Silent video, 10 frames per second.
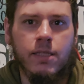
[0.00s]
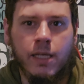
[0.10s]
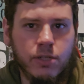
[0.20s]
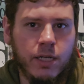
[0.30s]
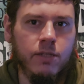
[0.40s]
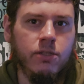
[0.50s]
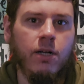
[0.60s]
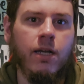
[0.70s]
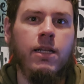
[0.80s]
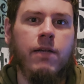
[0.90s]
like trying to
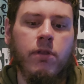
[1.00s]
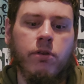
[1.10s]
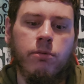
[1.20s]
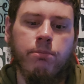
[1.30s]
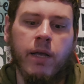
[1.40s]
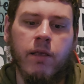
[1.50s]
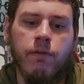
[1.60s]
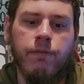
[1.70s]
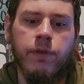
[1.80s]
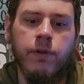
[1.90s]
tug on every little bite you
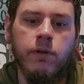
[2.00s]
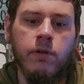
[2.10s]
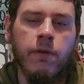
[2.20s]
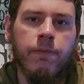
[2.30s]
feel,